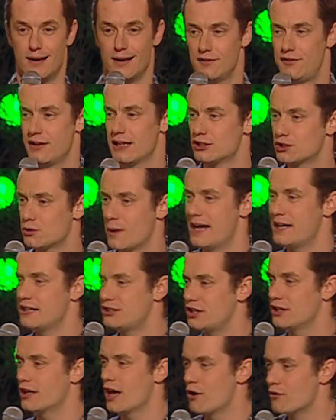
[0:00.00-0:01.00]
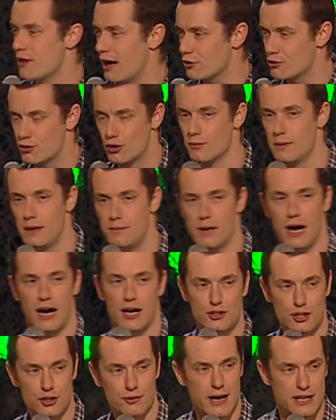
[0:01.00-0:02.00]
Fellas, where does it go, that crummy
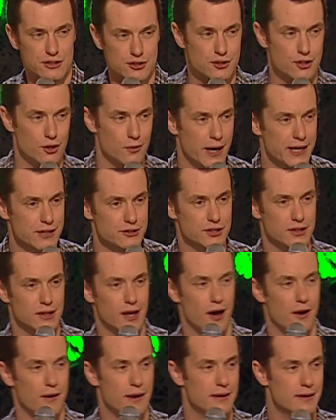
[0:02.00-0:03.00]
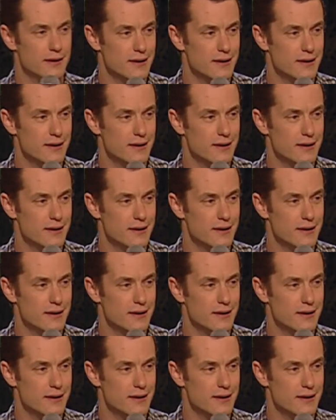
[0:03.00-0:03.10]
margie residue? Where does it go?